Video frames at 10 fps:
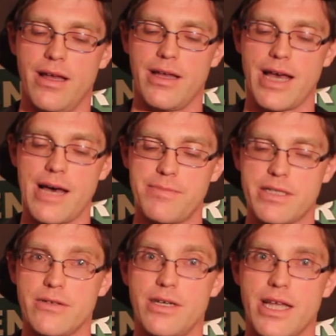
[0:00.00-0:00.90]

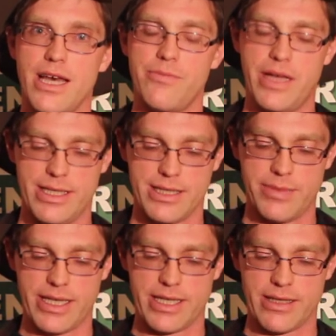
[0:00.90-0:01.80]
caps on campaign
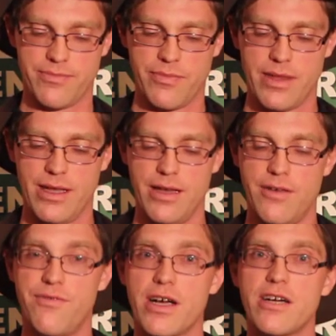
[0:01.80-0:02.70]
spending,
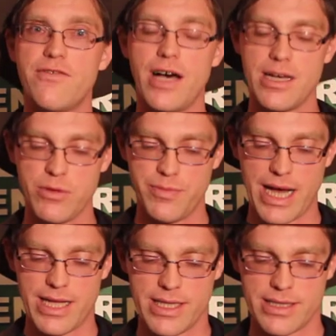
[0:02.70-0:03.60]
verifiable
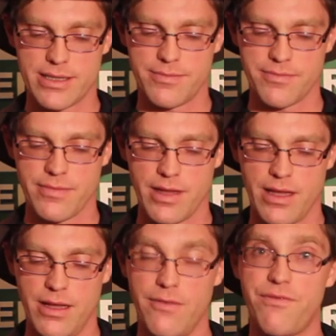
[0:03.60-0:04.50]
ballots
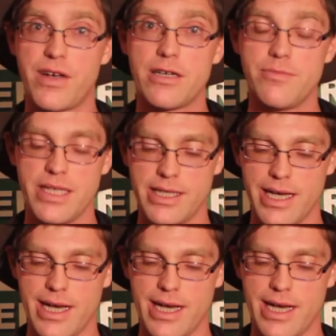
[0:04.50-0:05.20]
fair media